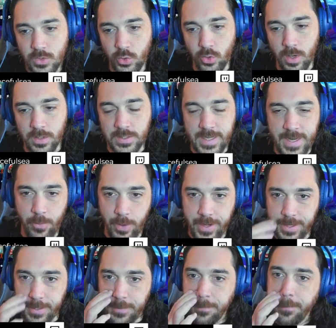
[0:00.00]
Ooh, I'm glad I
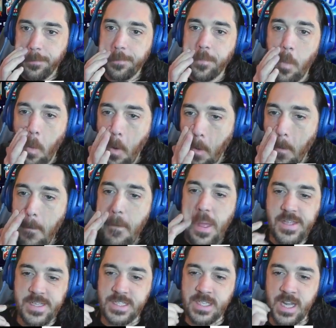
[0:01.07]
waited.
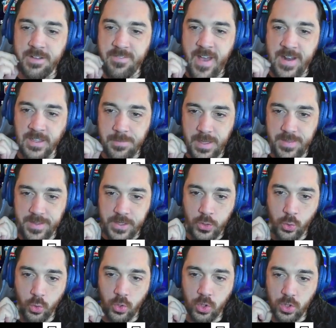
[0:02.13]
Is this going to finally be the
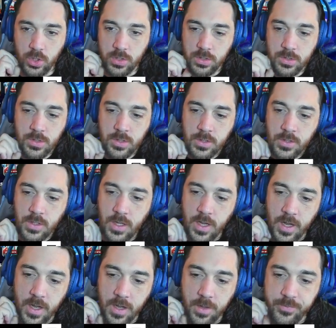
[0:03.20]
cool
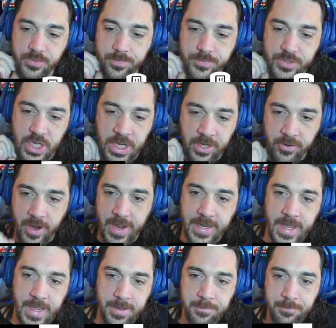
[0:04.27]
Jean Grey
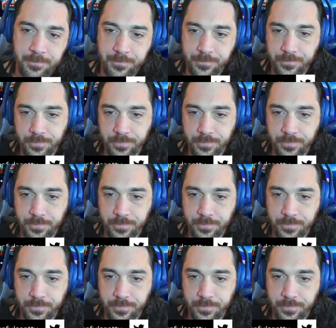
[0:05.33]
game?